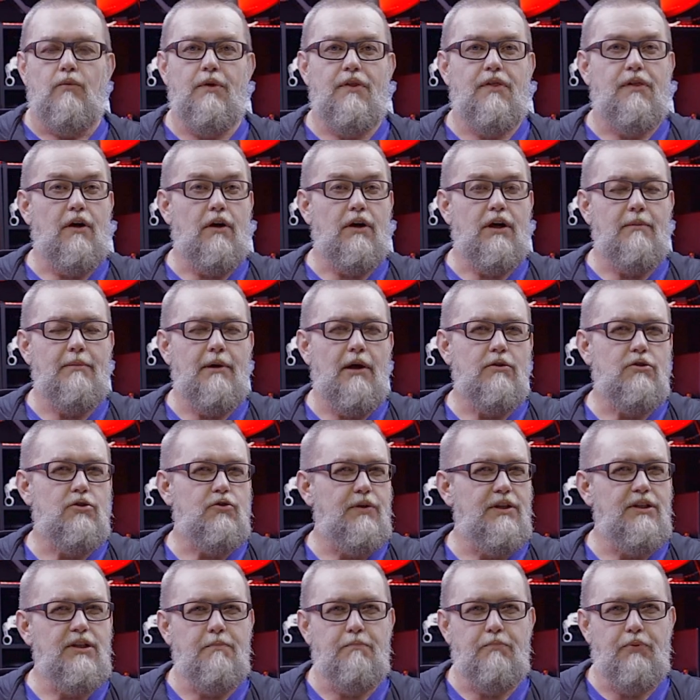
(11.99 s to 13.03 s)
We talk about
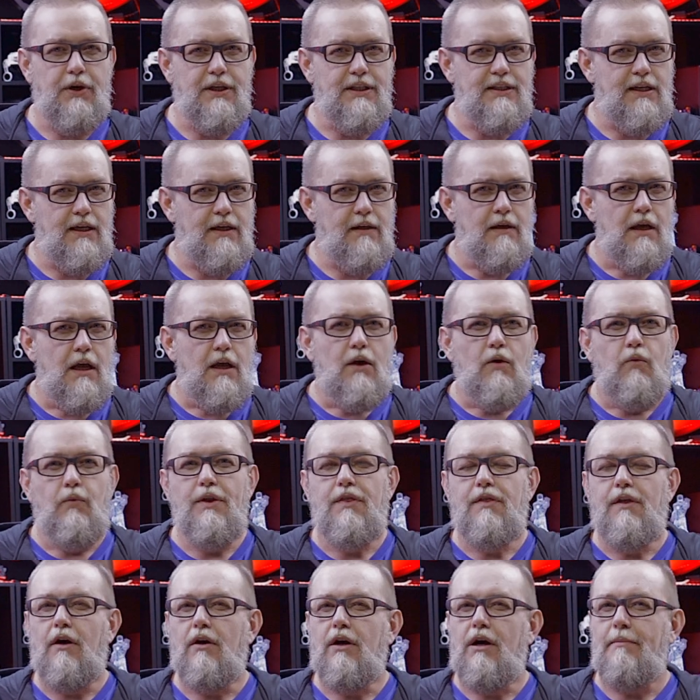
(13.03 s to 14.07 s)
3D printing, we
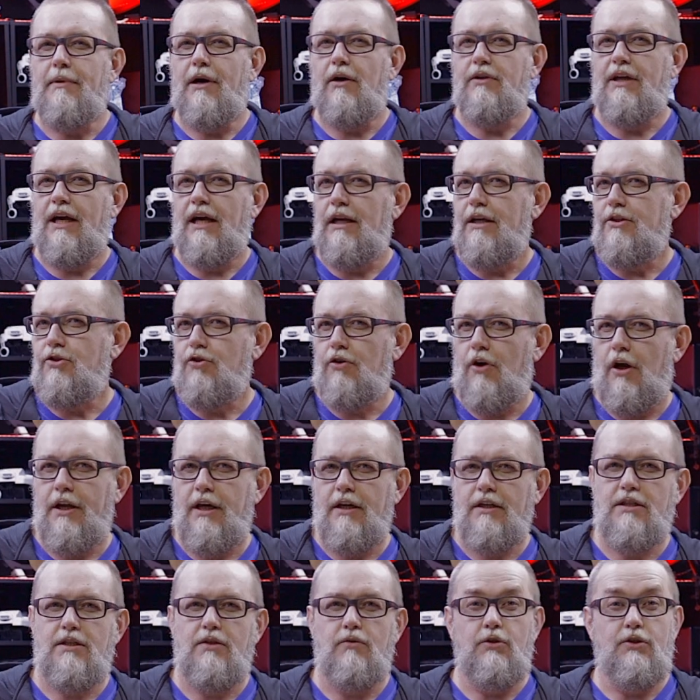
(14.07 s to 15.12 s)
talk about
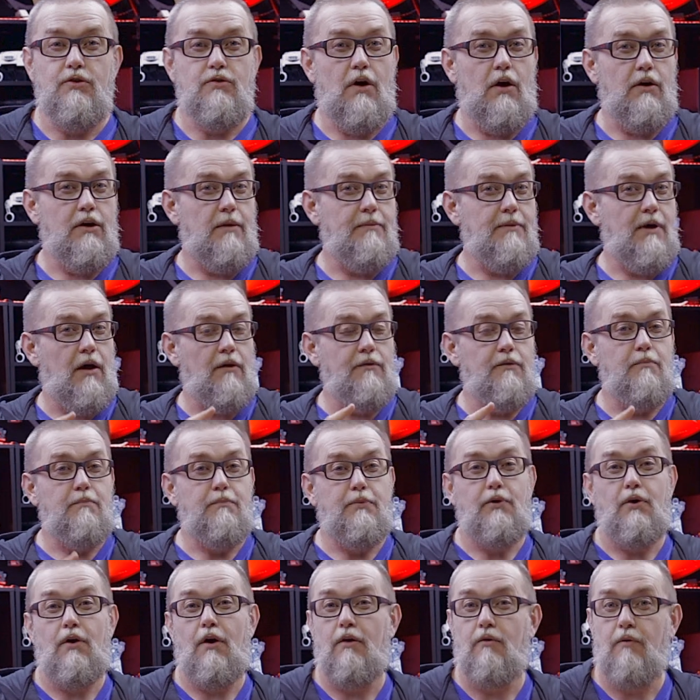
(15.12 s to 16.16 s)
electronics, we talk about
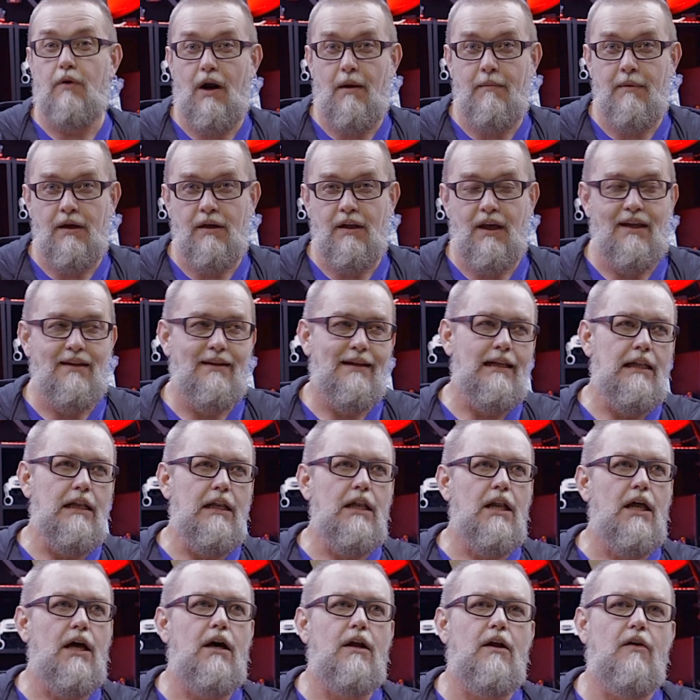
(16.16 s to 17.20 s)
programming, and a
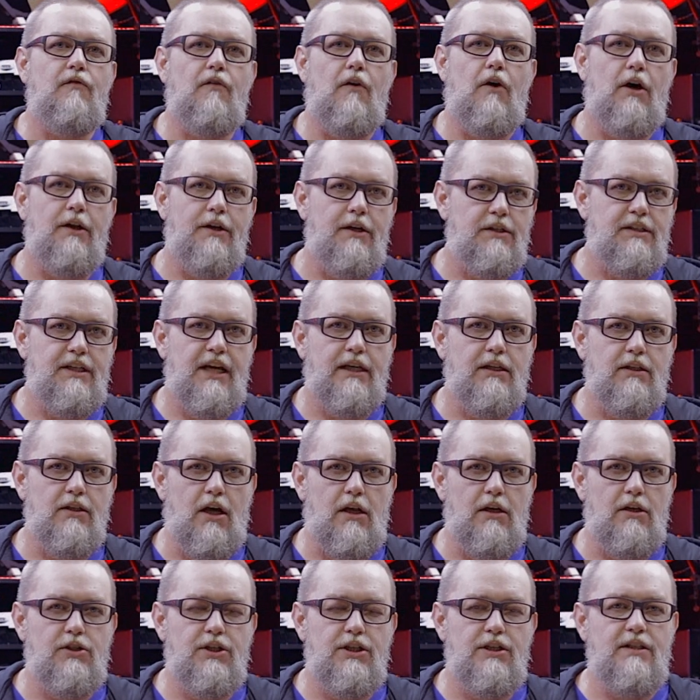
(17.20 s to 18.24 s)
lot of other
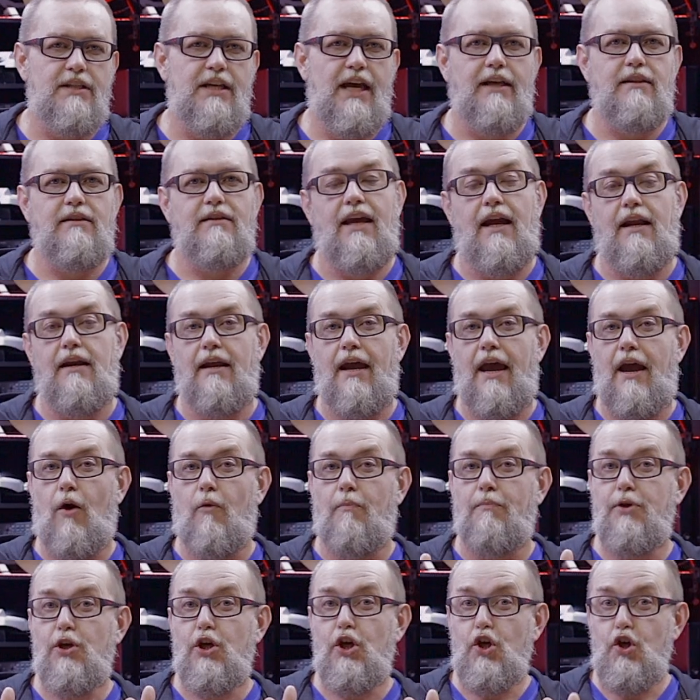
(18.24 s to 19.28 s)
technologies that can
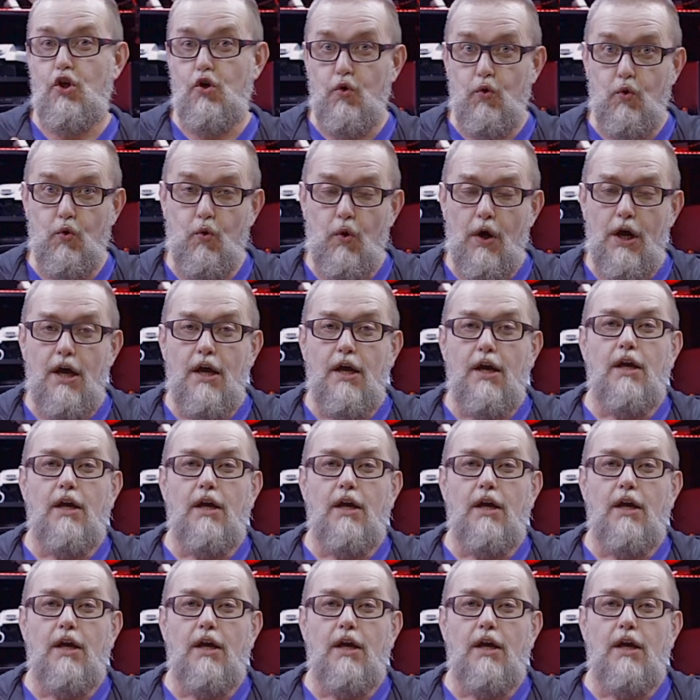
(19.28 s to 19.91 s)
help you